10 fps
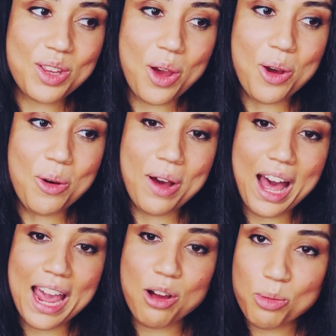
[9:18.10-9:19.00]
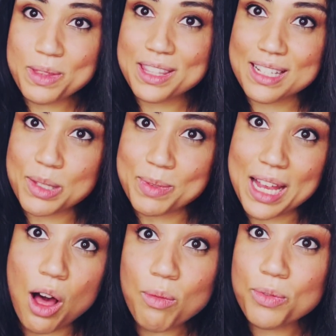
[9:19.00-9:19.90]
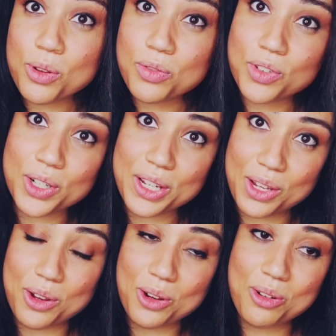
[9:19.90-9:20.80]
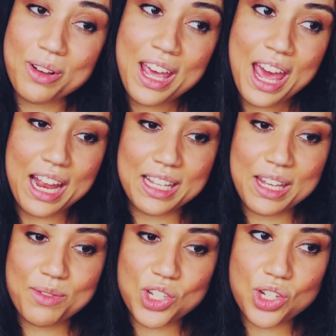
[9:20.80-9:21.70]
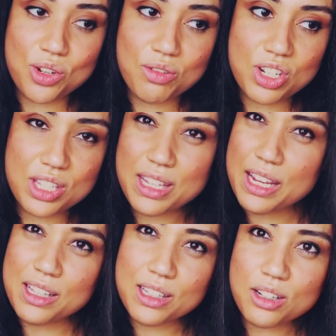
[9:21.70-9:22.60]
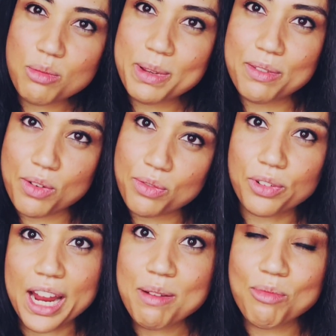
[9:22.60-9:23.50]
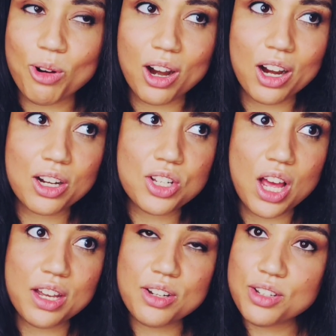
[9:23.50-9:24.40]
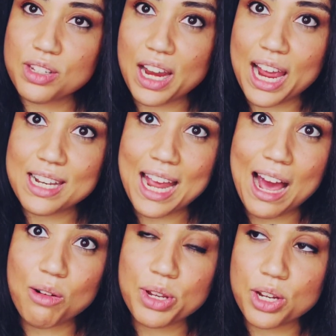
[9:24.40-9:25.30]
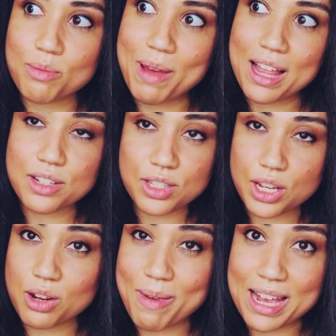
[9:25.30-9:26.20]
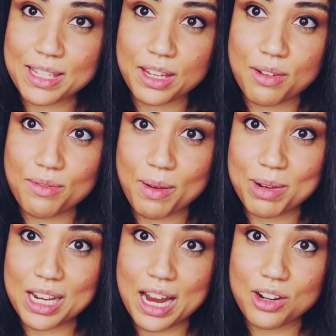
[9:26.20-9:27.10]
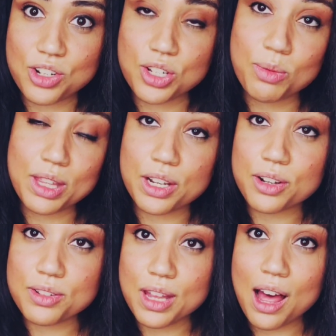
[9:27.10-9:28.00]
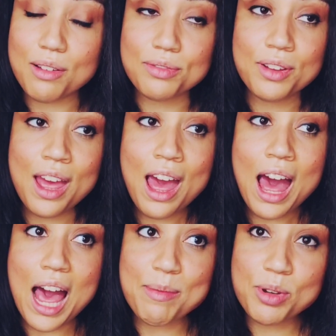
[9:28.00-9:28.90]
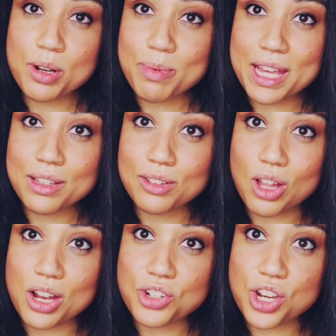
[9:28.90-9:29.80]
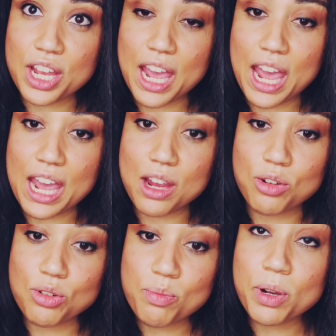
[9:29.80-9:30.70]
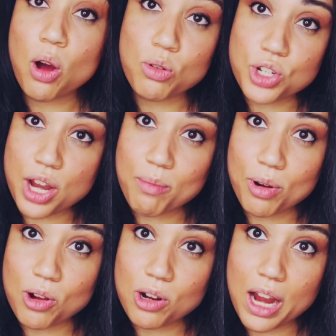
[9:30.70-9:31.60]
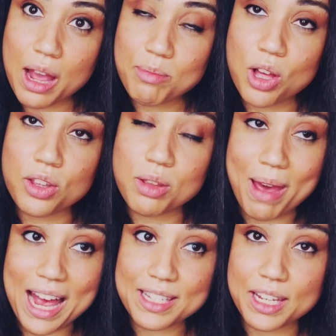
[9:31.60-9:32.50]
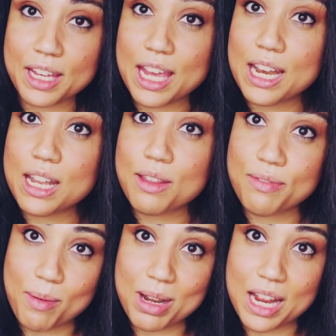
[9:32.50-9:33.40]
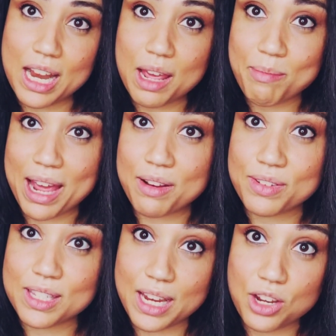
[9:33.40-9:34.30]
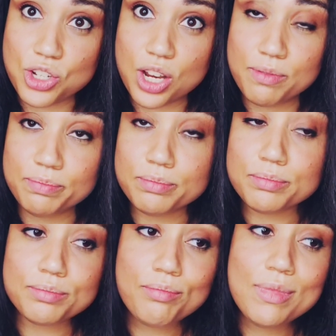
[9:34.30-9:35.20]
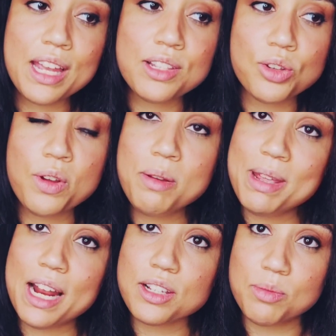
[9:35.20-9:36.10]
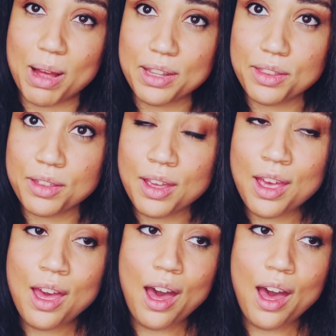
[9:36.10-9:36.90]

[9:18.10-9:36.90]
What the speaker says: So I hope that this was helpful for you and gives you just like a little bit of a framework to understand how you're balancing your masculine and feminine energies within yourself. I'm going to be launching a group coaching program called The Masculine, the Feminine, and Manifestation. It's going to be next month.